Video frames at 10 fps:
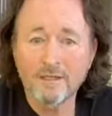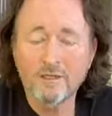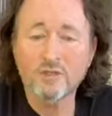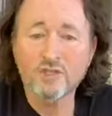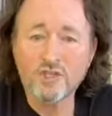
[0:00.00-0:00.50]

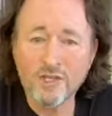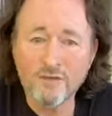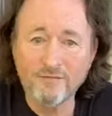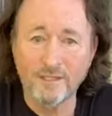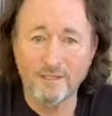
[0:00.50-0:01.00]
You're
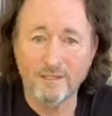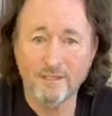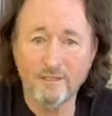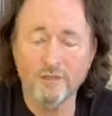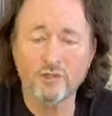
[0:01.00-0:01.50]
shifting.
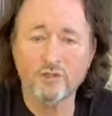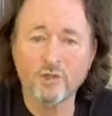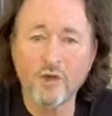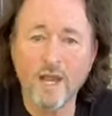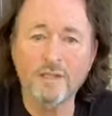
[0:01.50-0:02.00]
You're
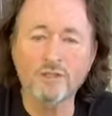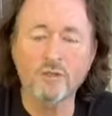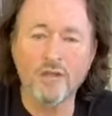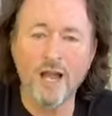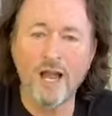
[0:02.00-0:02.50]
trying to
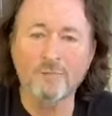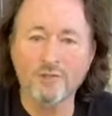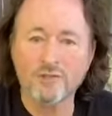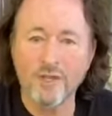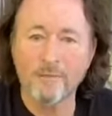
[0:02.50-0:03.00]

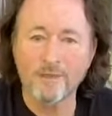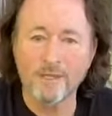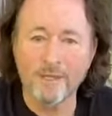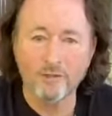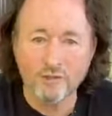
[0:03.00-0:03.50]
accomplish
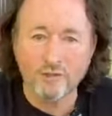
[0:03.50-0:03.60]
something else.